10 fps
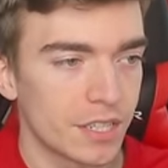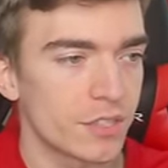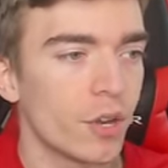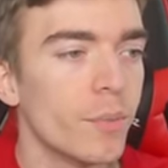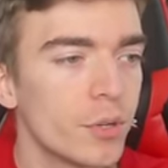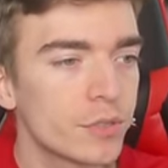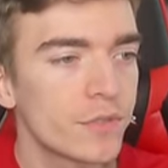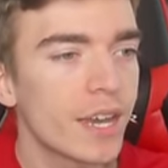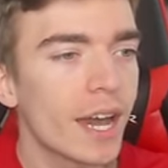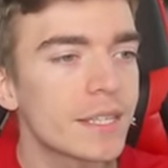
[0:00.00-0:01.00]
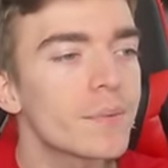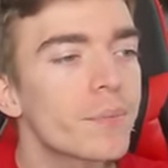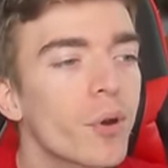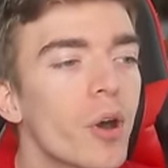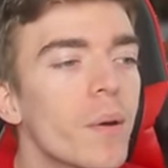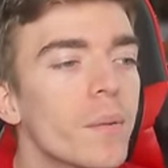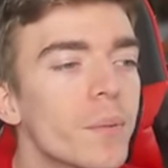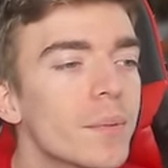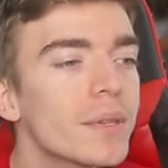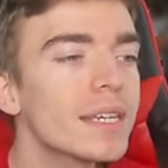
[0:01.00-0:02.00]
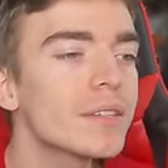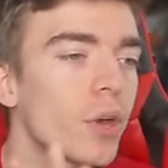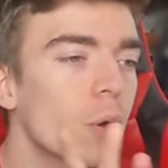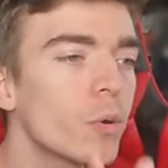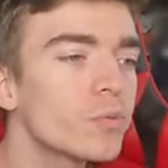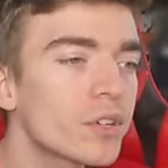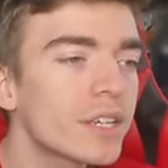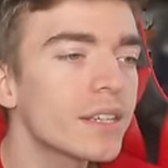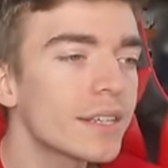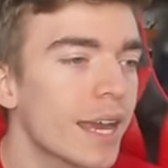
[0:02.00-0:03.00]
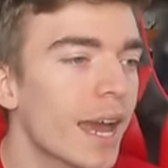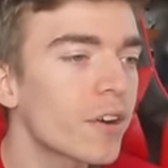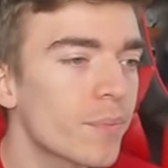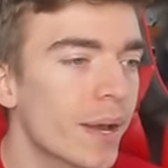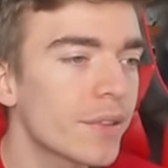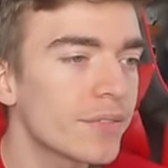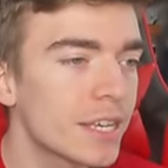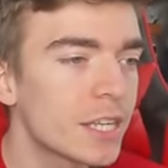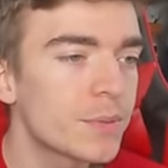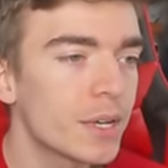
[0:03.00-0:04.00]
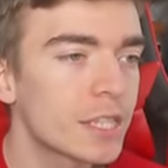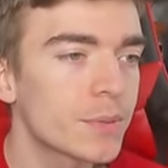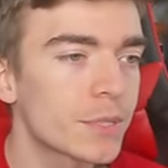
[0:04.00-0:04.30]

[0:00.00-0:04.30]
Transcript: So most of you guys probably don't really care about these ones,